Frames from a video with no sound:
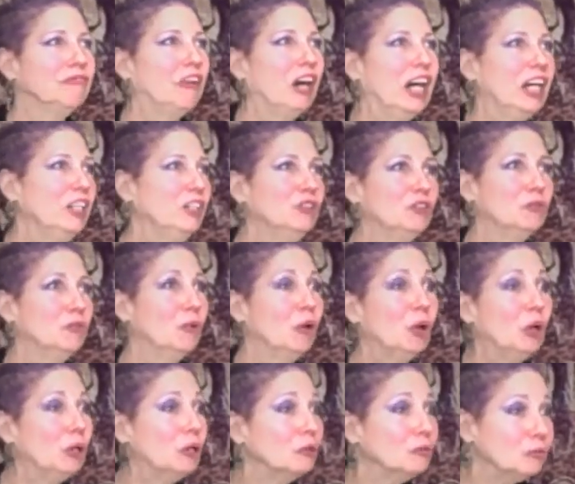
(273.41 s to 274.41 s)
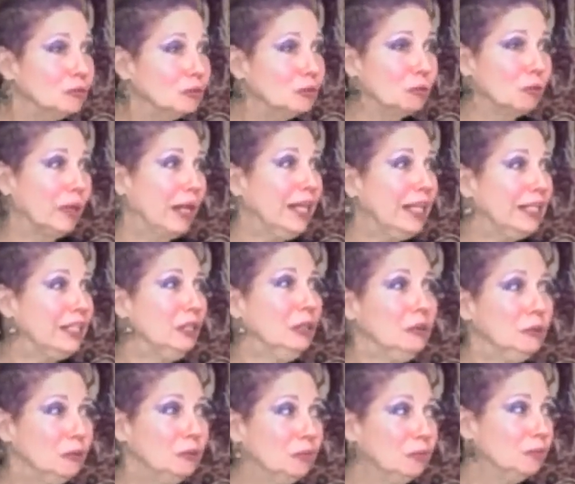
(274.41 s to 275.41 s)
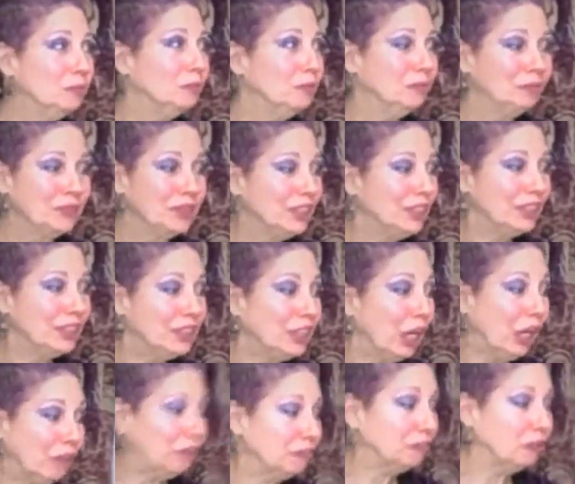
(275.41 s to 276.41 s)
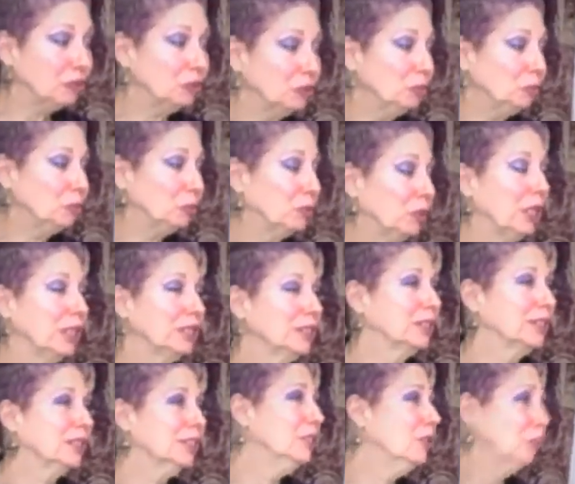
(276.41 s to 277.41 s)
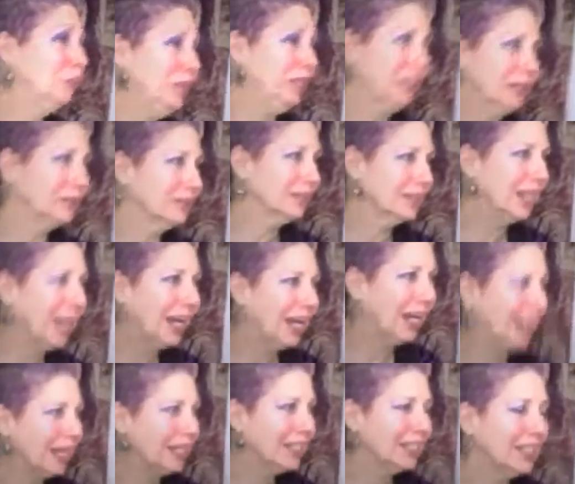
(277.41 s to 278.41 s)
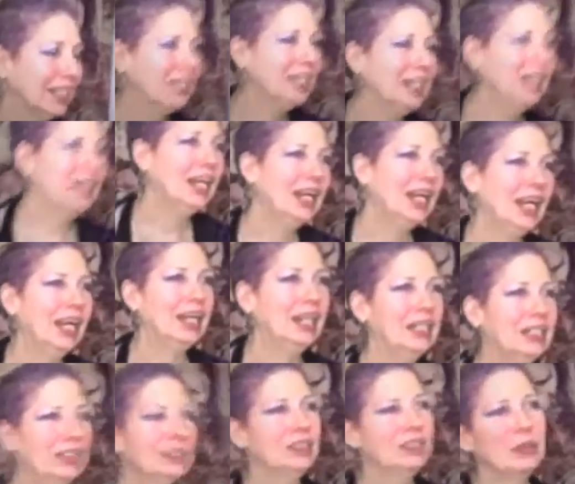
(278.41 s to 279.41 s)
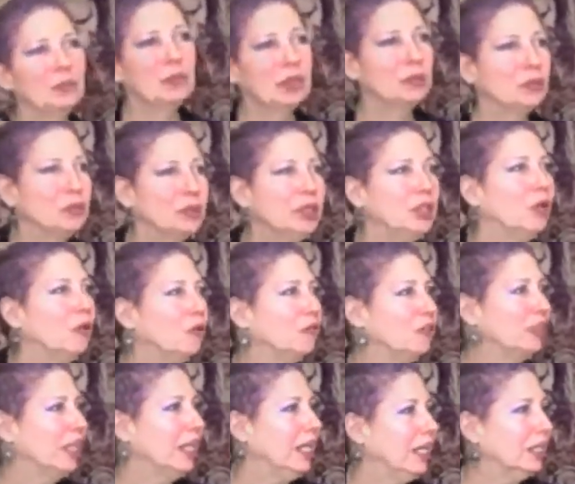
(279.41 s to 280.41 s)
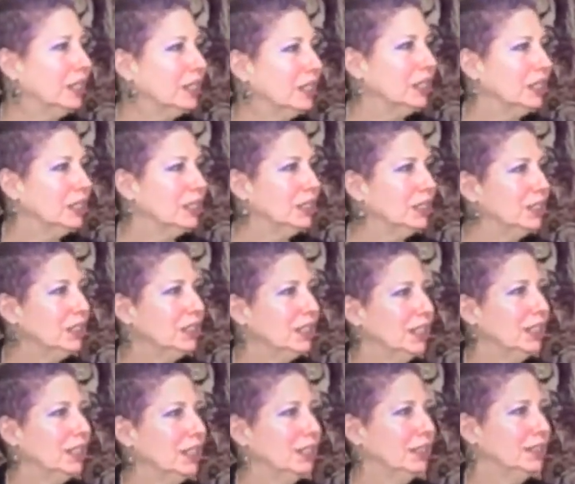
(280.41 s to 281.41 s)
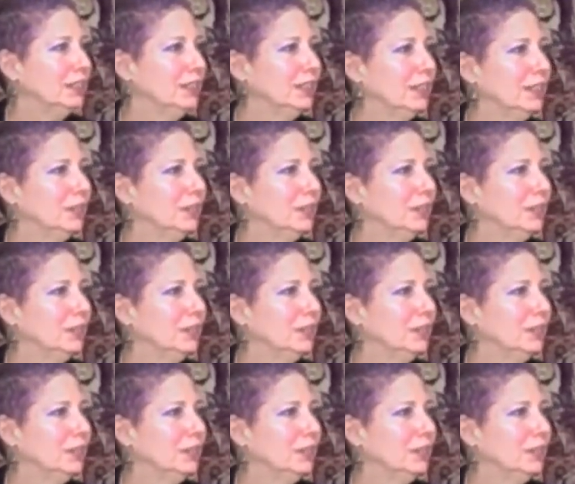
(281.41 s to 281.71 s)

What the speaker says: find all great new stuff, all new products that nobody else had, and sometimes we'd go over to England and